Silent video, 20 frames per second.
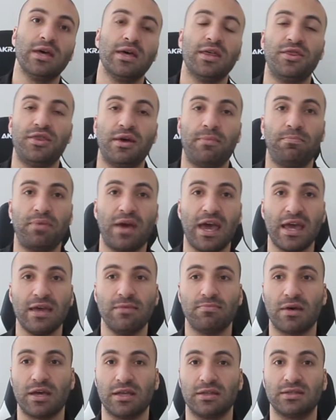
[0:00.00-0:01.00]
the
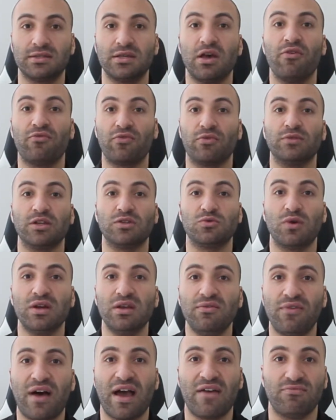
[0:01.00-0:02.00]
payments from the
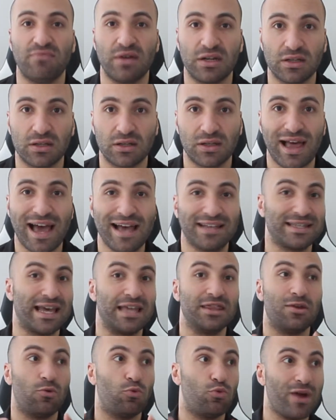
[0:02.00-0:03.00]
25-minute class
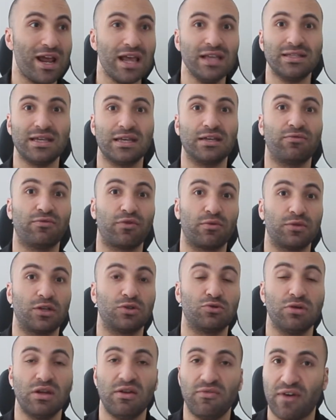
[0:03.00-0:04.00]
and the rating from the
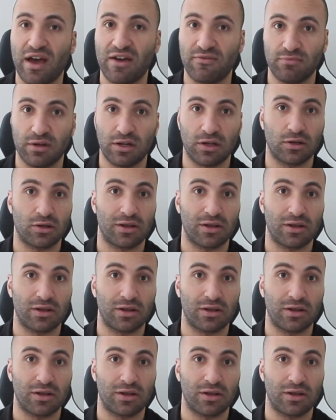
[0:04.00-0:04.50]
25-minute